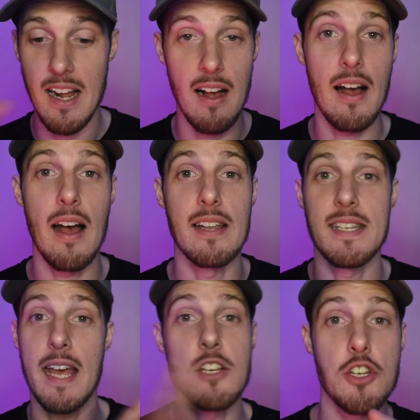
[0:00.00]
our
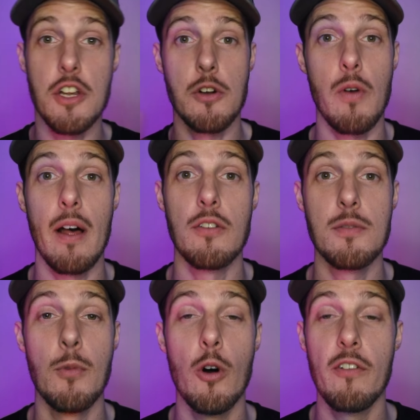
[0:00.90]
attention
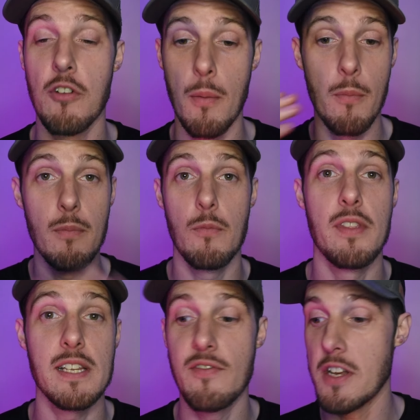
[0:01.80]
around more from
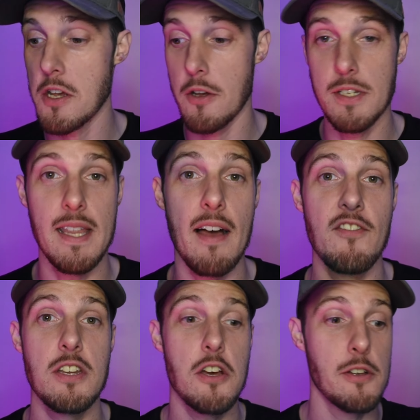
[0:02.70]
this video to that
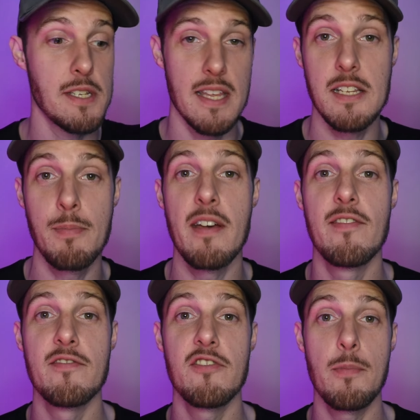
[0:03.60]
video to this bit of
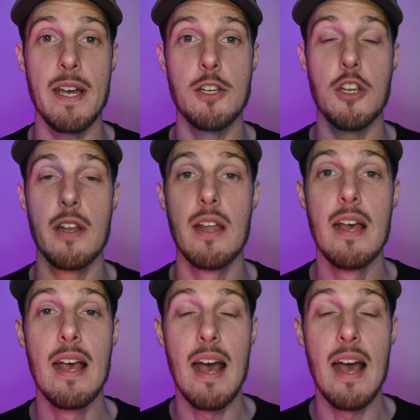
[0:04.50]
information,